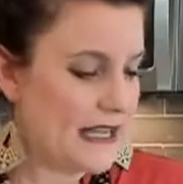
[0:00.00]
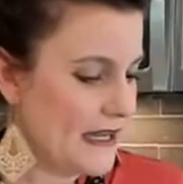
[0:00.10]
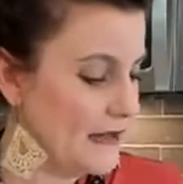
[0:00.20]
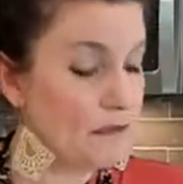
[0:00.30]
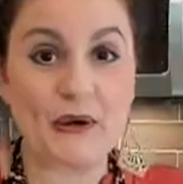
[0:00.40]

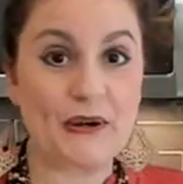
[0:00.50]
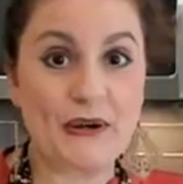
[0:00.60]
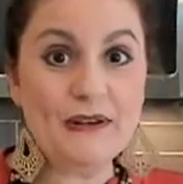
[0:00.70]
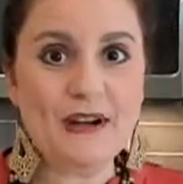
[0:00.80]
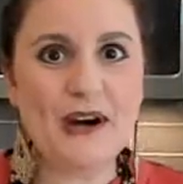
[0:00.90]
burner
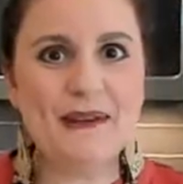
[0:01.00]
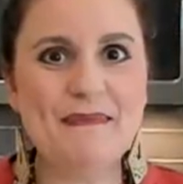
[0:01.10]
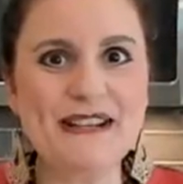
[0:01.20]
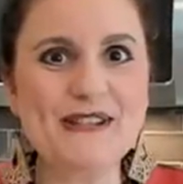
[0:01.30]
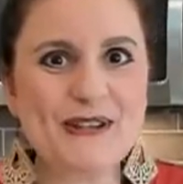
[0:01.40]
on my
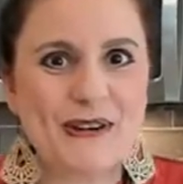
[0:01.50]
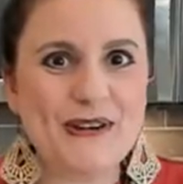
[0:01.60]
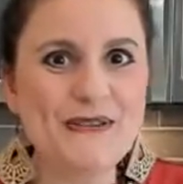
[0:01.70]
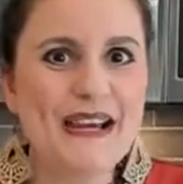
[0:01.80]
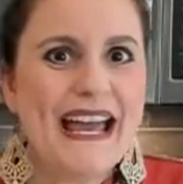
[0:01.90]
stove.
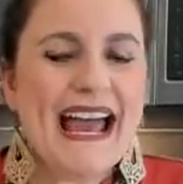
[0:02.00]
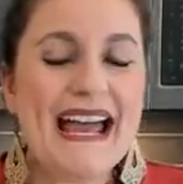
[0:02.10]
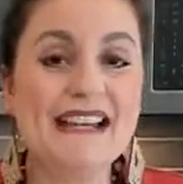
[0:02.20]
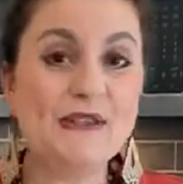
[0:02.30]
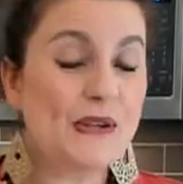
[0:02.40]
And
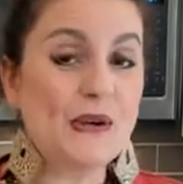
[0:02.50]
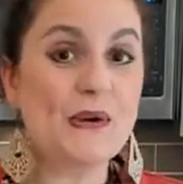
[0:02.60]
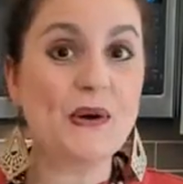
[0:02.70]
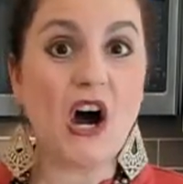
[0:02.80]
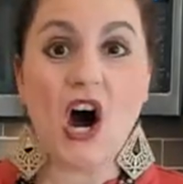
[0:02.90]
so
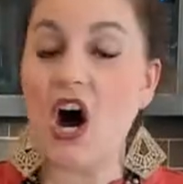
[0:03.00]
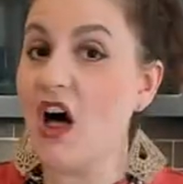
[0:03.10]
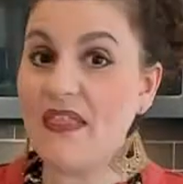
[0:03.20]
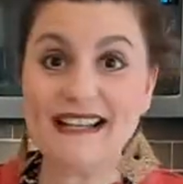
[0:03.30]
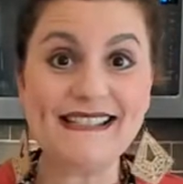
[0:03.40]

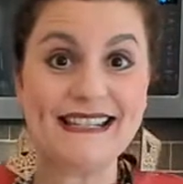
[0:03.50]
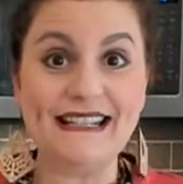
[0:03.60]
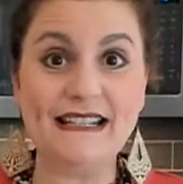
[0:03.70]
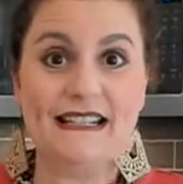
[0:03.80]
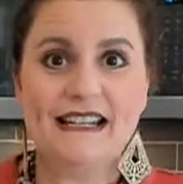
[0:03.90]
that's it.
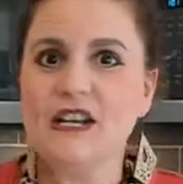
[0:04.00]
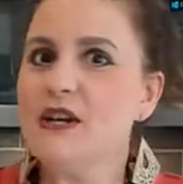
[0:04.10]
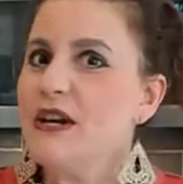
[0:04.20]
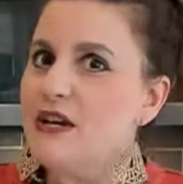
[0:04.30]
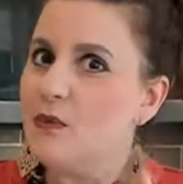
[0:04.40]

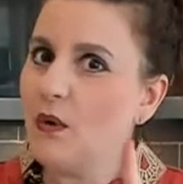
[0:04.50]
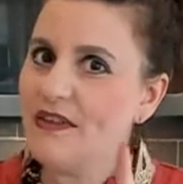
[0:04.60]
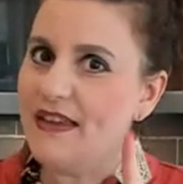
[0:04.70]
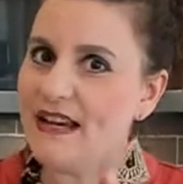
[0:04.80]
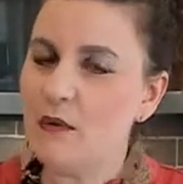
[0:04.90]
One thing
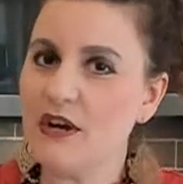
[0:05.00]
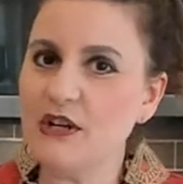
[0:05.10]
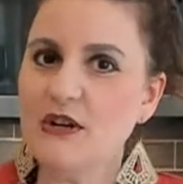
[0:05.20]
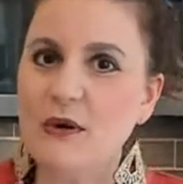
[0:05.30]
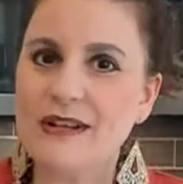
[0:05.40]
I want you to
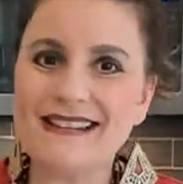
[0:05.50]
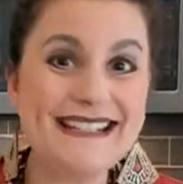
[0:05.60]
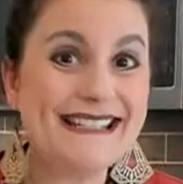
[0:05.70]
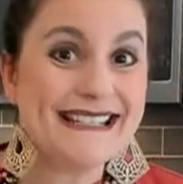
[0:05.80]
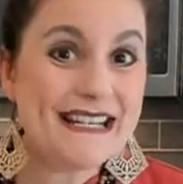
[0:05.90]
notice I
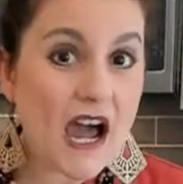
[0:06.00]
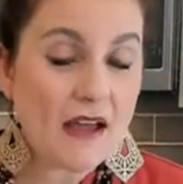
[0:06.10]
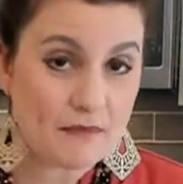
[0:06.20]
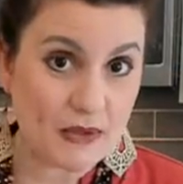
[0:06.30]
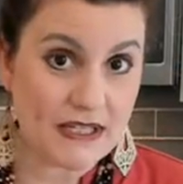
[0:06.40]
did not
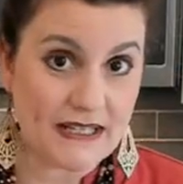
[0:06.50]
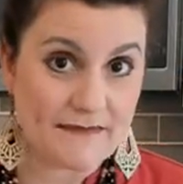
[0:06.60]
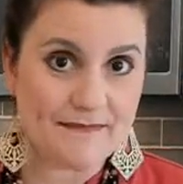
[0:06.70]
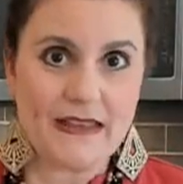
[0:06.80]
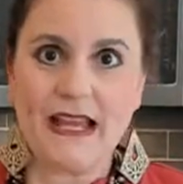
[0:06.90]
put in.
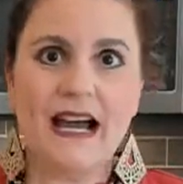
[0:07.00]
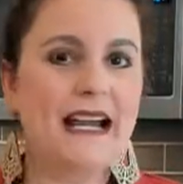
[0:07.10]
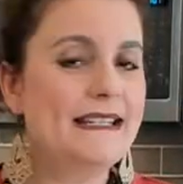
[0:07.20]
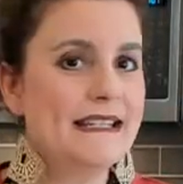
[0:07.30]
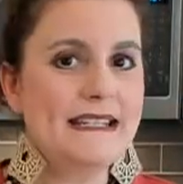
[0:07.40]
I
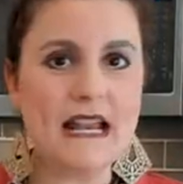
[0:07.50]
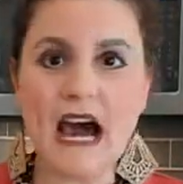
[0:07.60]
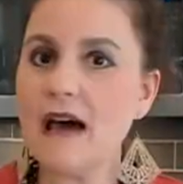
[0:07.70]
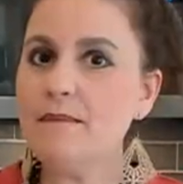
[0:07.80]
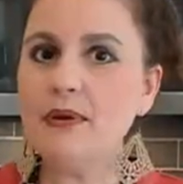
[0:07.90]
did
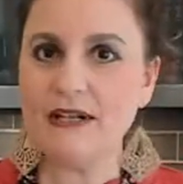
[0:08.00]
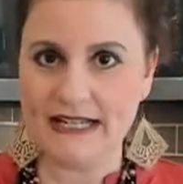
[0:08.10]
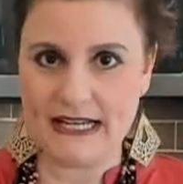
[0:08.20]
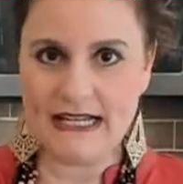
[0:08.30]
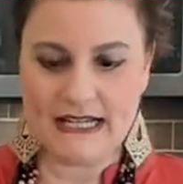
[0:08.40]
not put
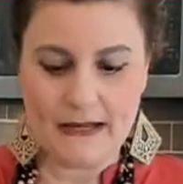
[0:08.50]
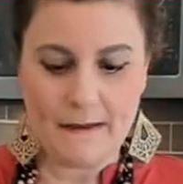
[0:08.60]
in